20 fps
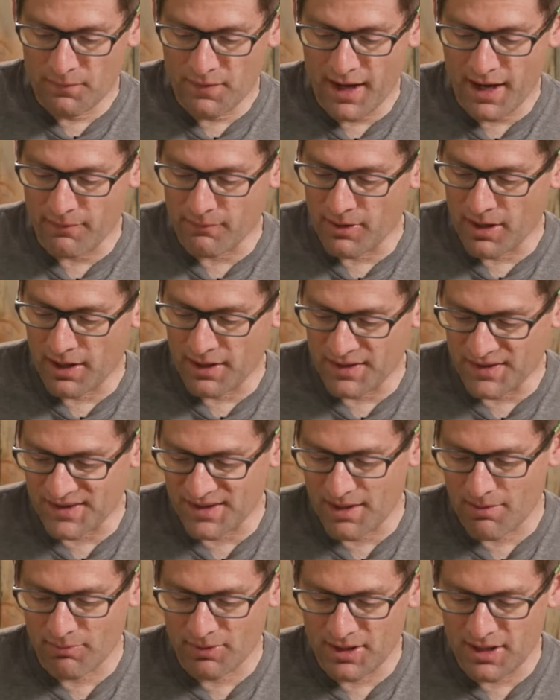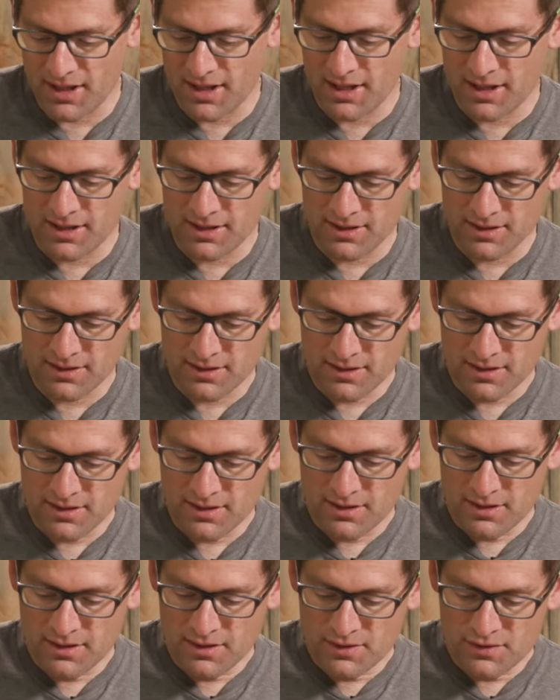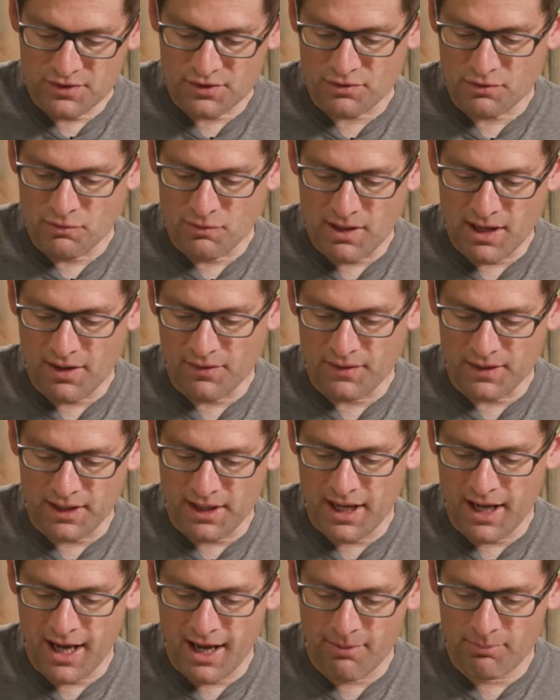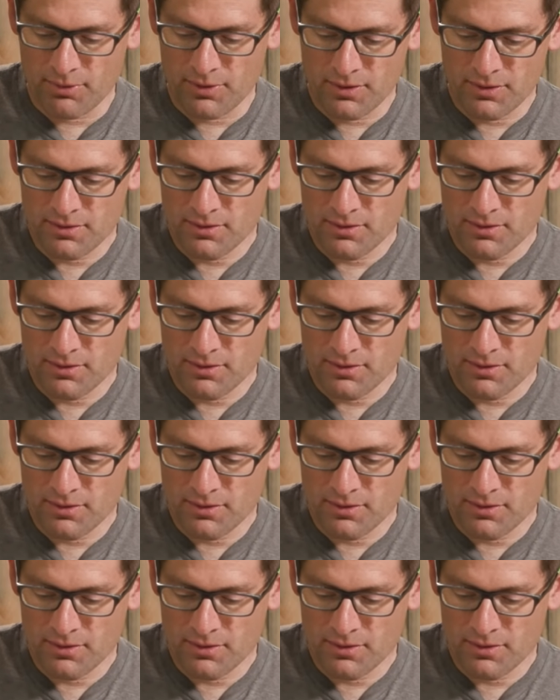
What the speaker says: that rod assembly in, screw down the cap.